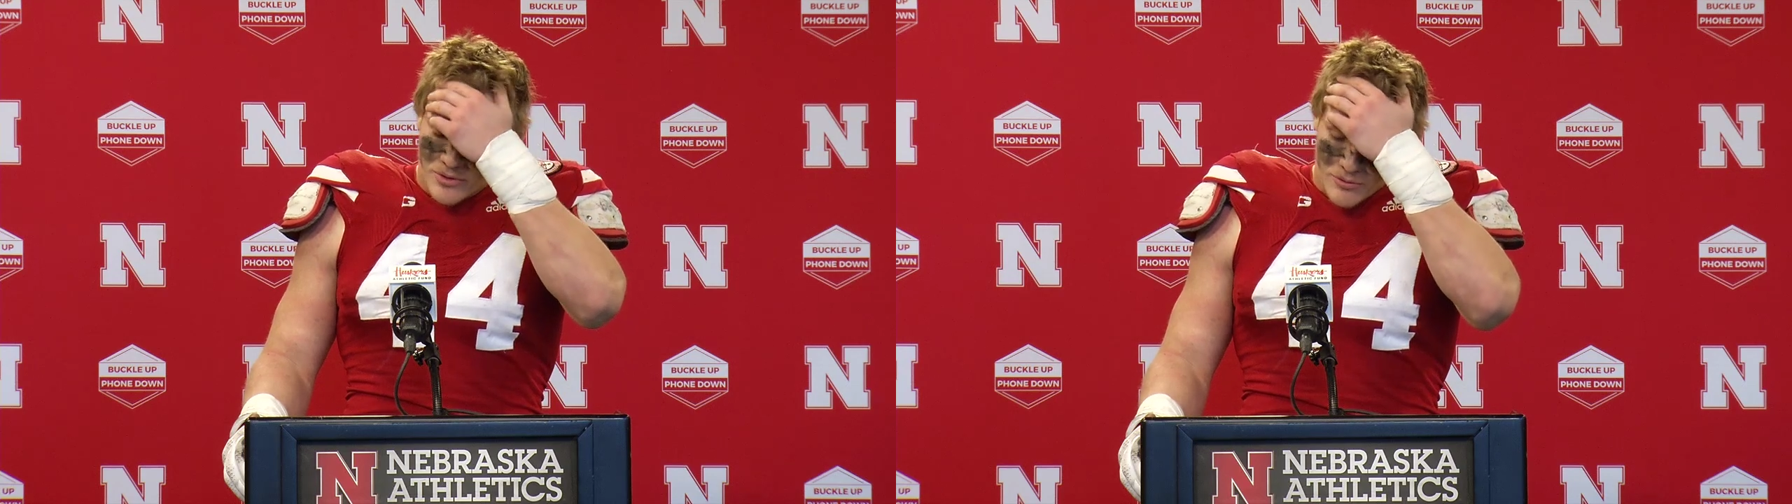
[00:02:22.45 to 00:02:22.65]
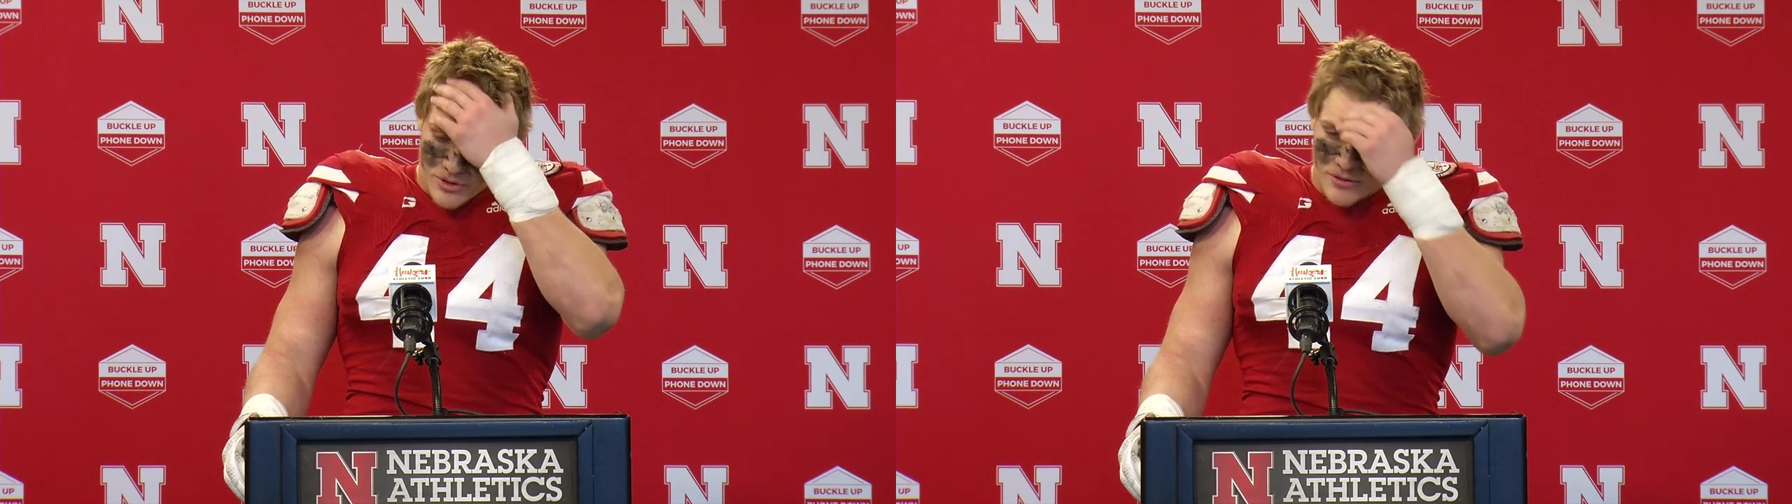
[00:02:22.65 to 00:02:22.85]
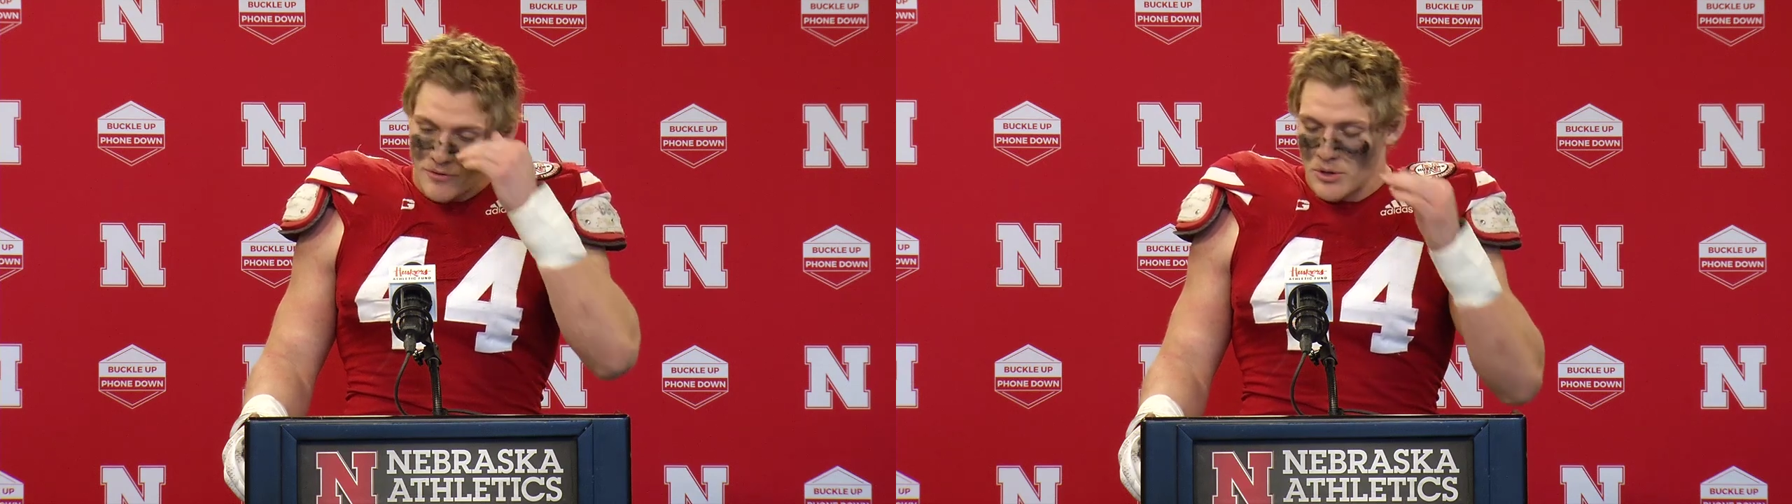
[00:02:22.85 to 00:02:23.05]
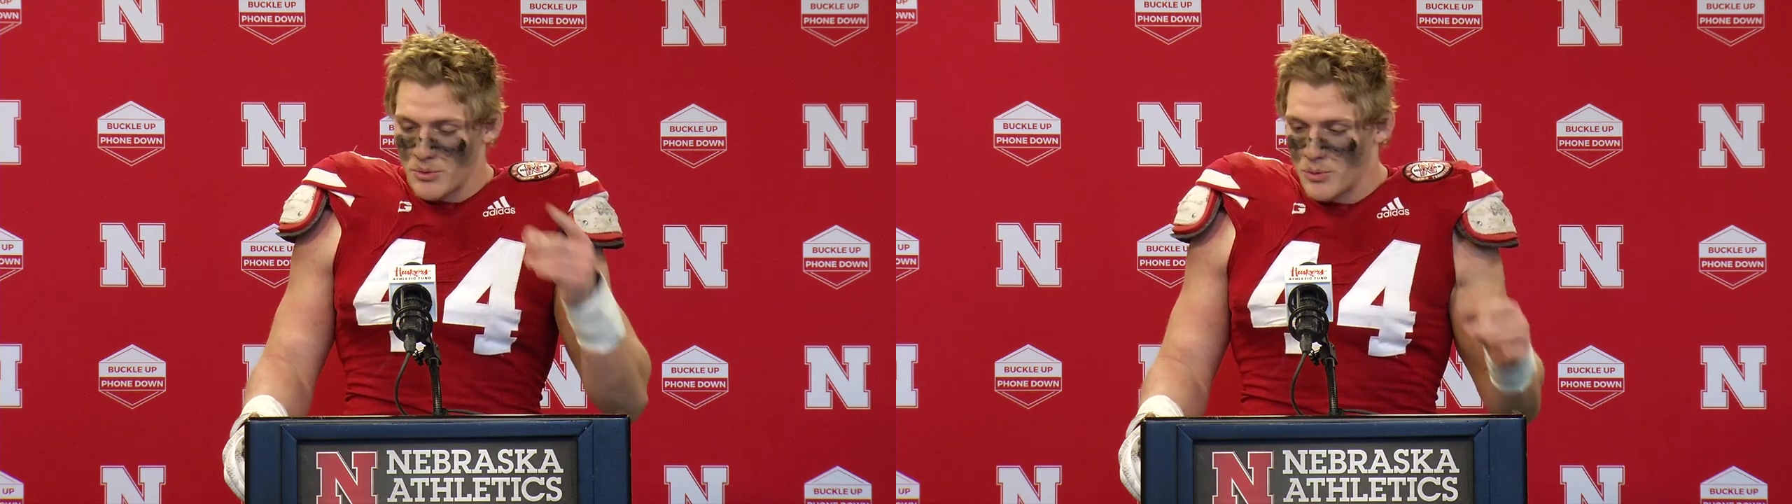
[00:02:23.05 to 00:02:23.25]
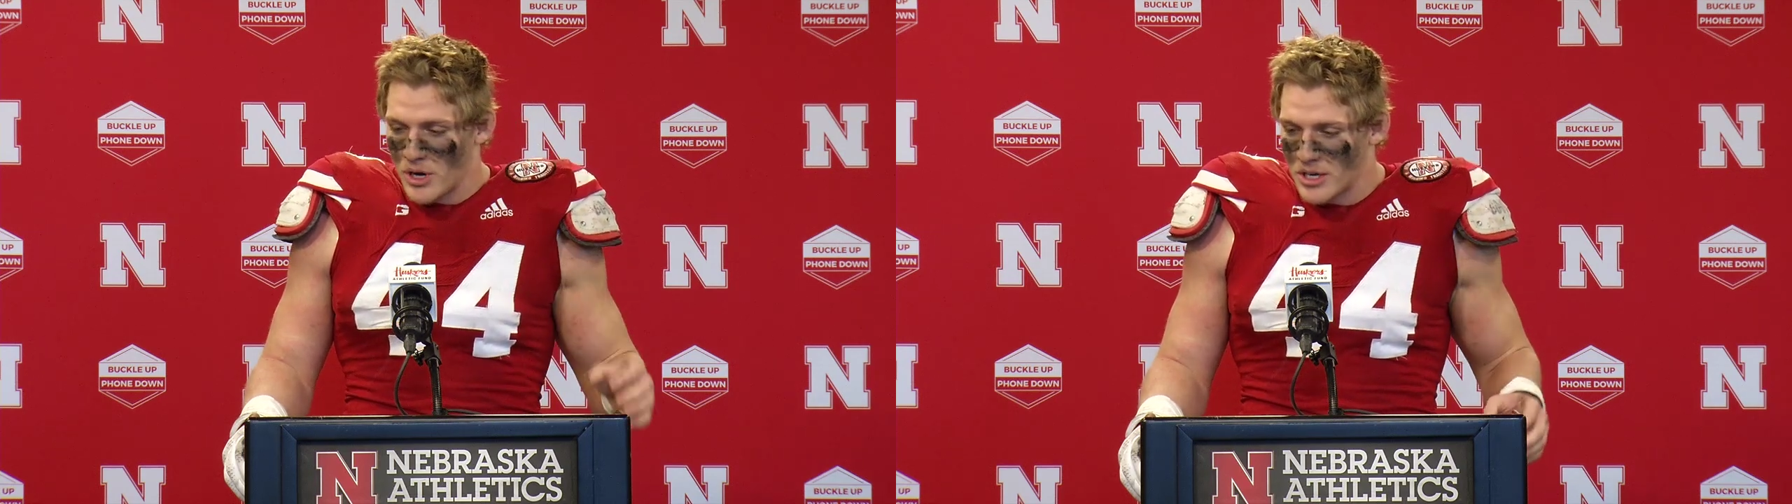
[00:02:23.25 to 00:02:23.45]
with, the film
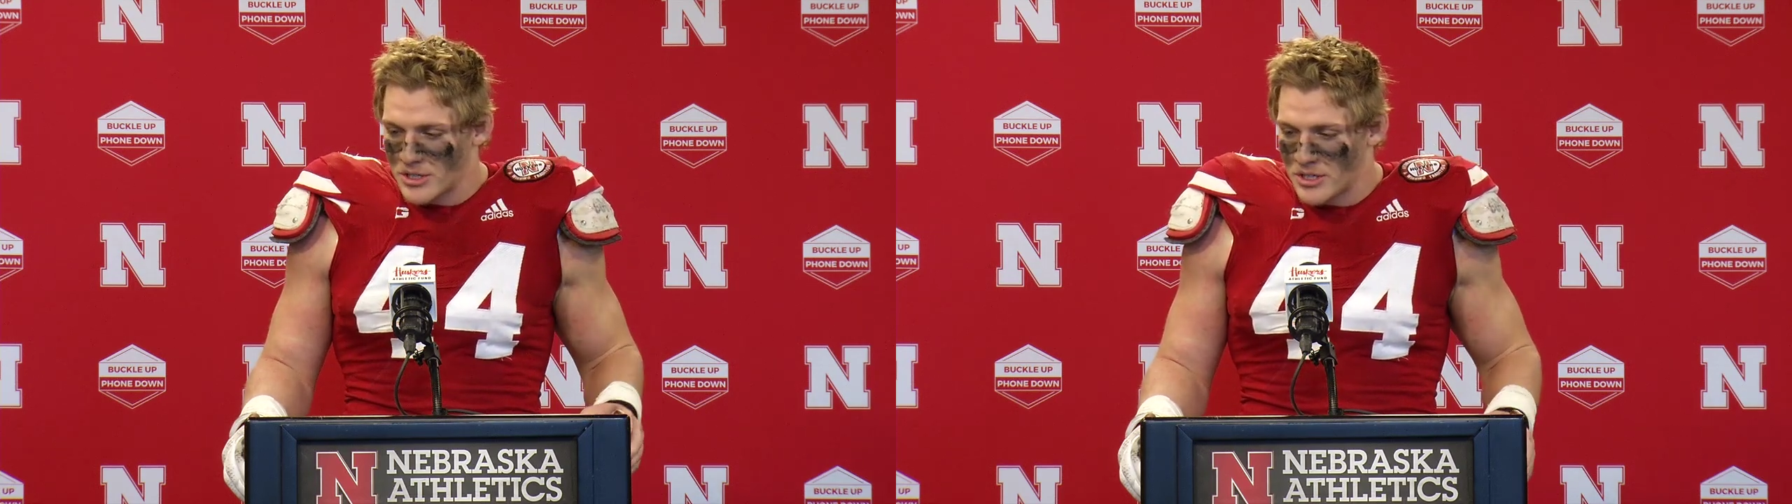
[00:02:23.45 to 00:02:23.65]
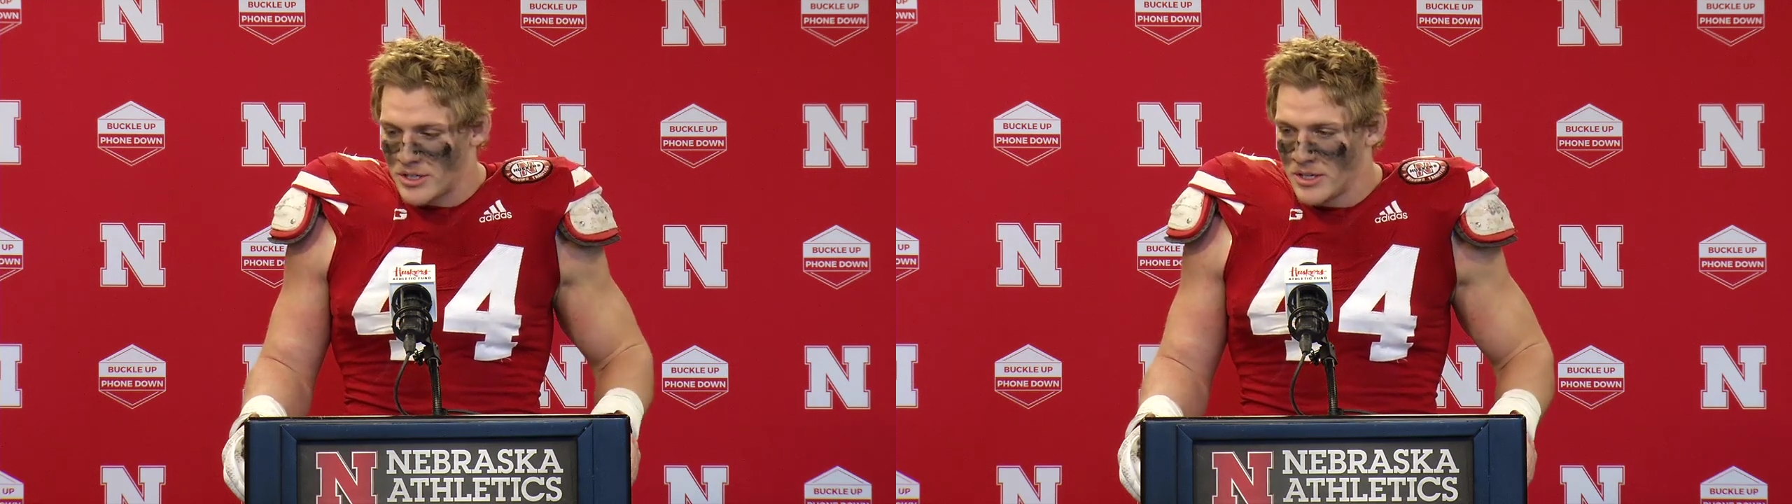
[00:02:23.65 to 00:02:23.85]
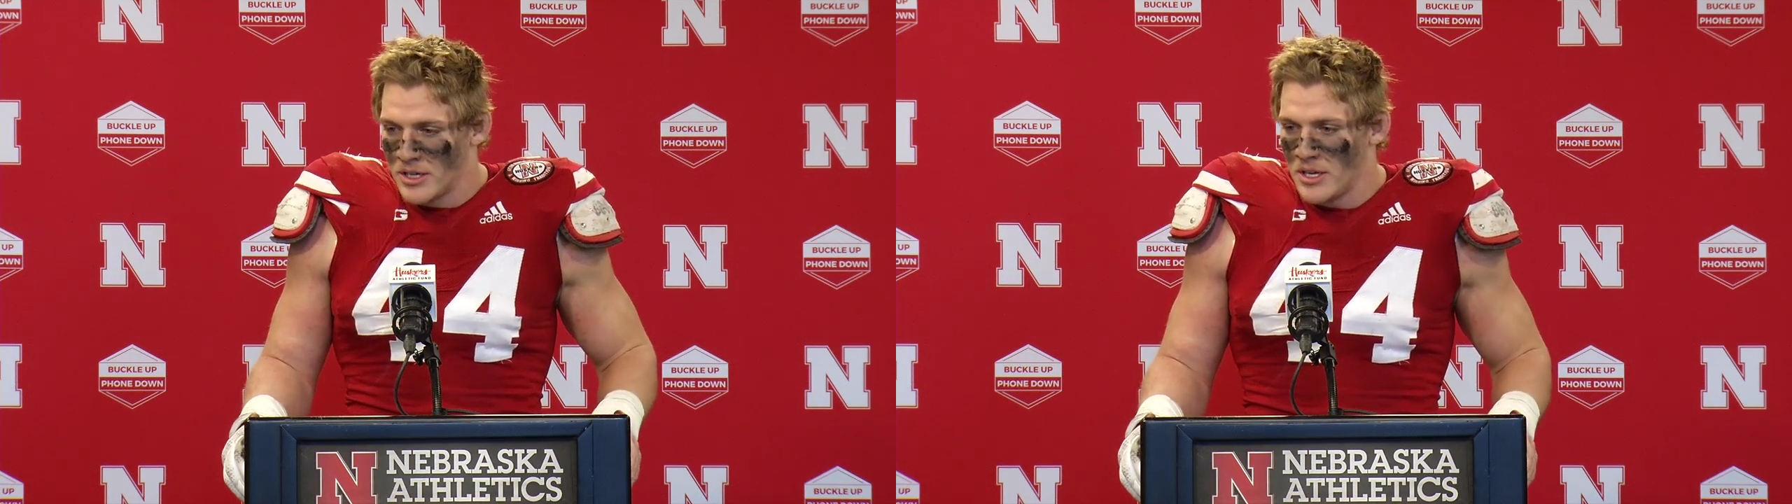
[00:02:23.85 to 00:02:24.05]
we watched, and